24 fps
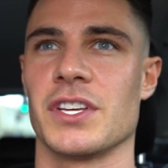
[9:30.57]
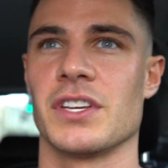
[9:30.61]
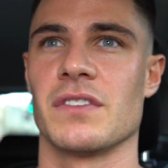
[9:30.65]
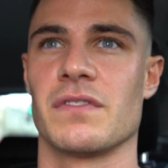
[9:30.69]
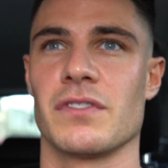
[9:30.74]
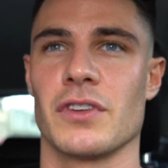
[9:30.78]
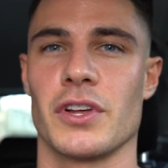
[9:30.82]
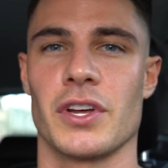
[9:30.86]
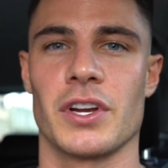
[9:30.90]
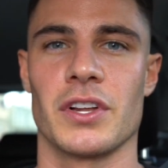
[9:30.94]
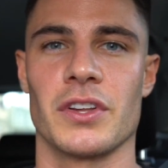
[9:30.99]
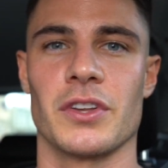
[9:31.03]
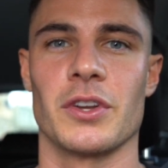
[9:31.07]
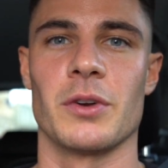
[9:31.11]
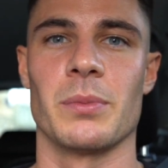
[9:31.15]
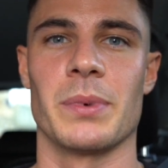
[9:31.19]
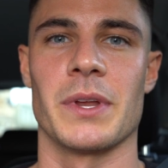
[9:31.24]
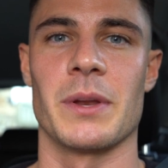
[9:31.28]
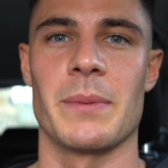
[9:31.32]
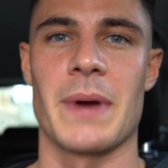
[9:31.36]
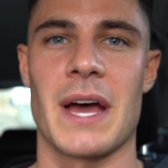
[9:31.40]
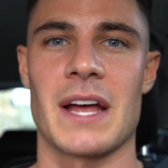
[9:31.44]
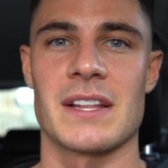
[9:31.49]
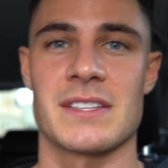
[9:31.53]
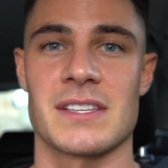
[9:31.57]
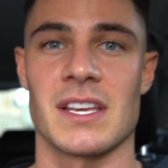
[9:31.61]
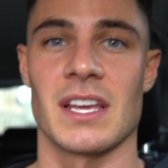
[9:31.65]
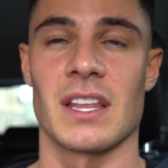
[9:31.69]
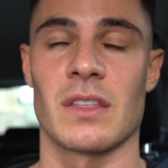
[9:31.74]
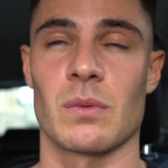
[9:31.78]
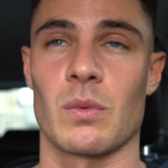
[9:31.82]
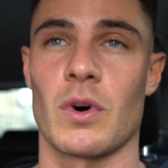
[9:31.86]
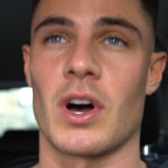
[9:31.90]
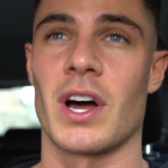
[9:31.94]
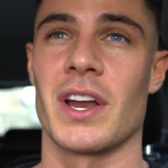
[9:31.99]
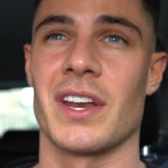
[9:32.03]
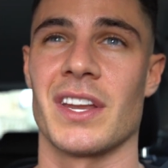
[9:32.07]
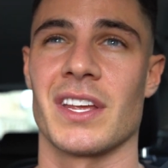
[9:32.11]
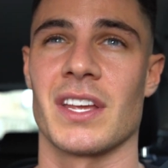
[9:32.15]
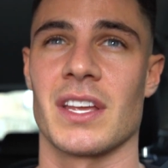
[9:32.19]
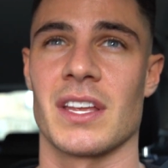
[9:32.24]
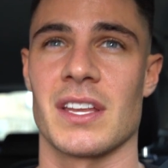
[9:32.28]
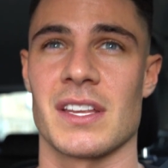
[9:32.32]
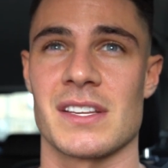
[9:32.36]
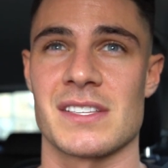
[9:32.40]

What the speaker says: you've learned a little bit about teeth whitening and